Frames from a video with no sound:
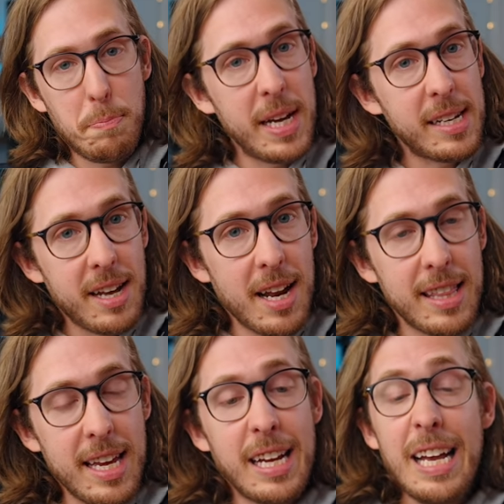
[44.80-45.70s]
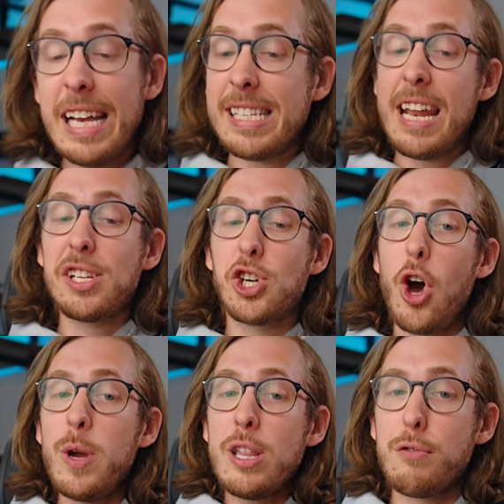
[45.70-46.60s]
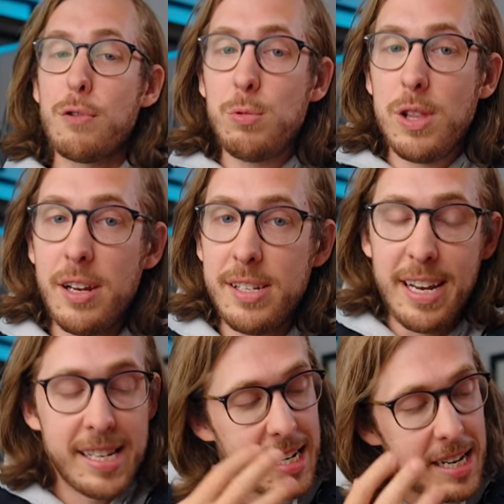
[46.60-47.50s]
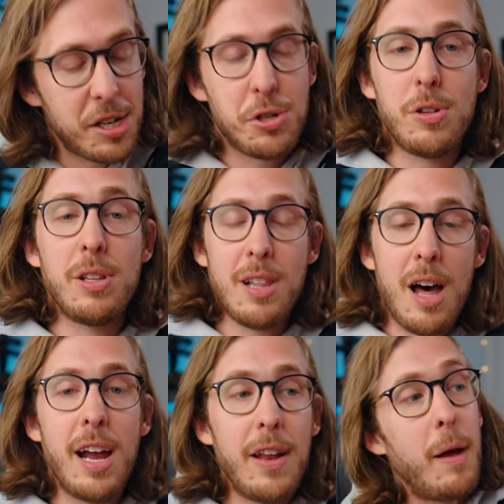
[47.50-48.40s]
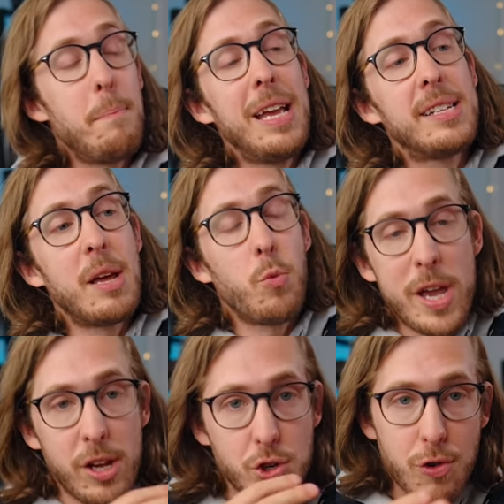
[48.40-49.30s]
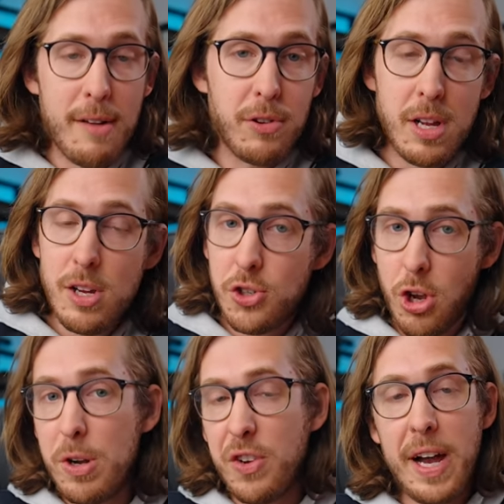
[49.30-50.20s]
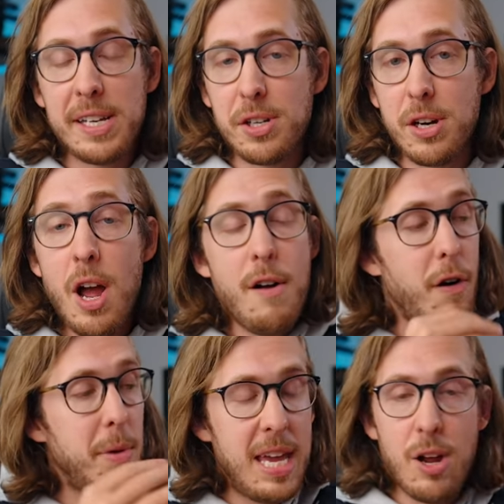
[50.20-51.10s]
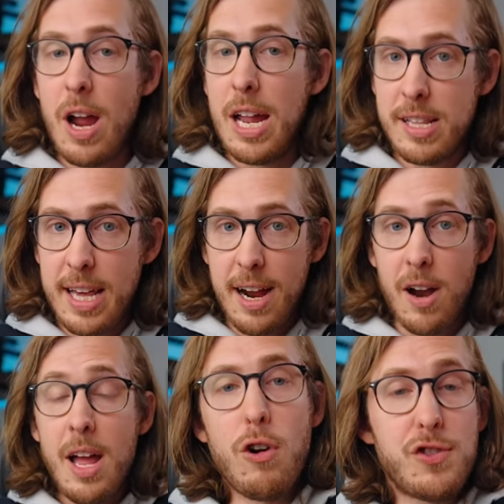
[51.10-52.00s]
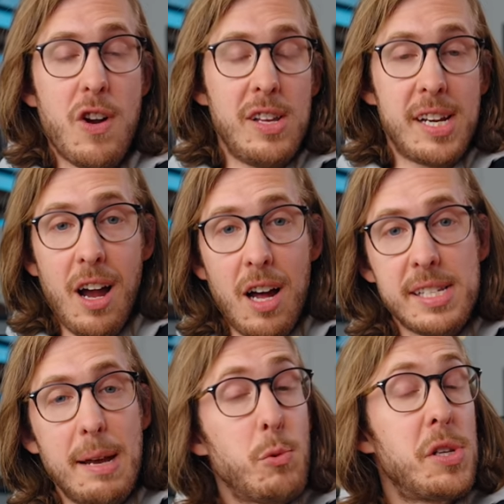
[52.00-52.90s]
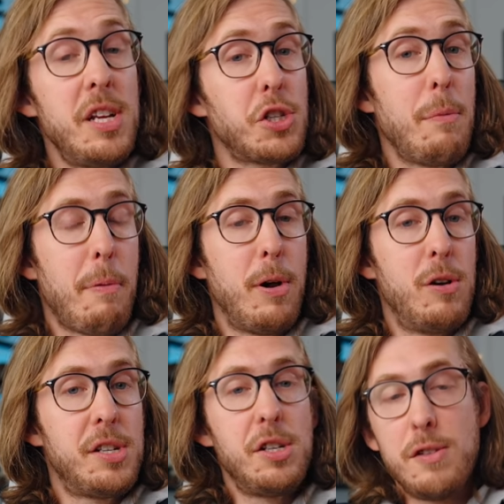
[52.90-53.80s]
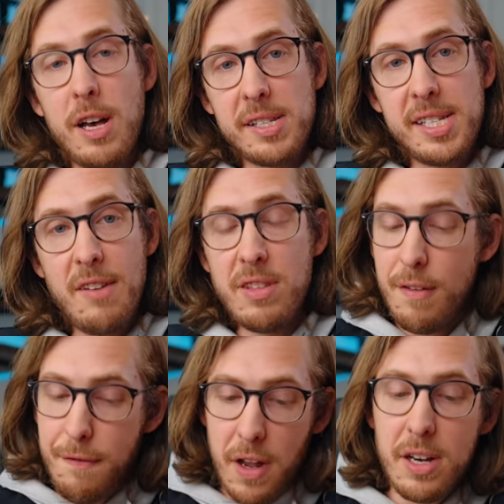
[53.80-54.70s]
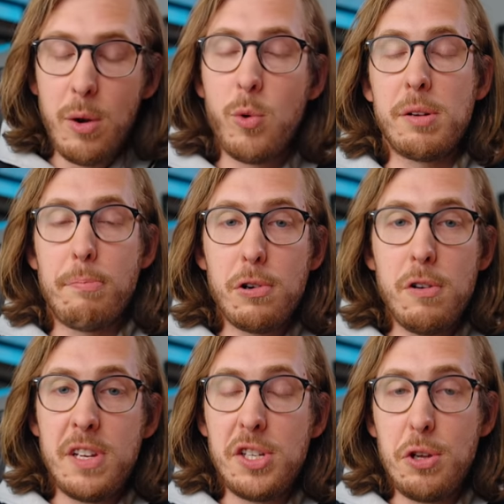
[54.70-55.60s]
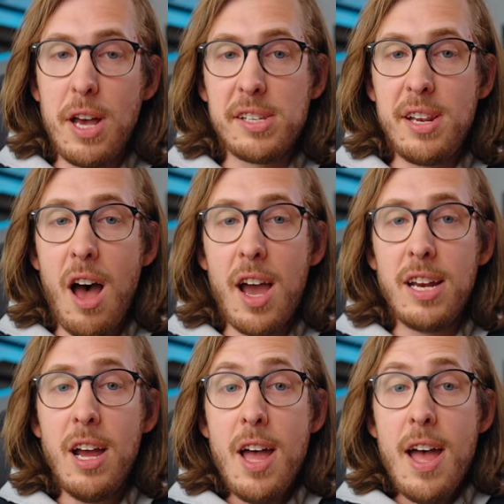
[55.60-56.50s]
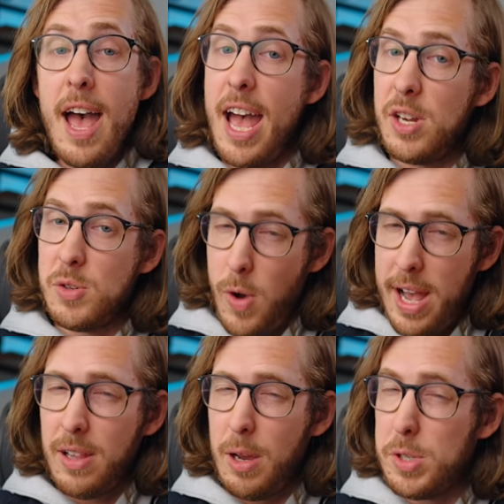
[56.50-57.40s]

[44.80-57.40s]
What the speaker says: the big exciting thing is that it's going through London. It's an additional line that means that we can travel so much faster from here and there. Crossrail as a concept was initially proposed in 2007, the funding was approved in 2009, and well, it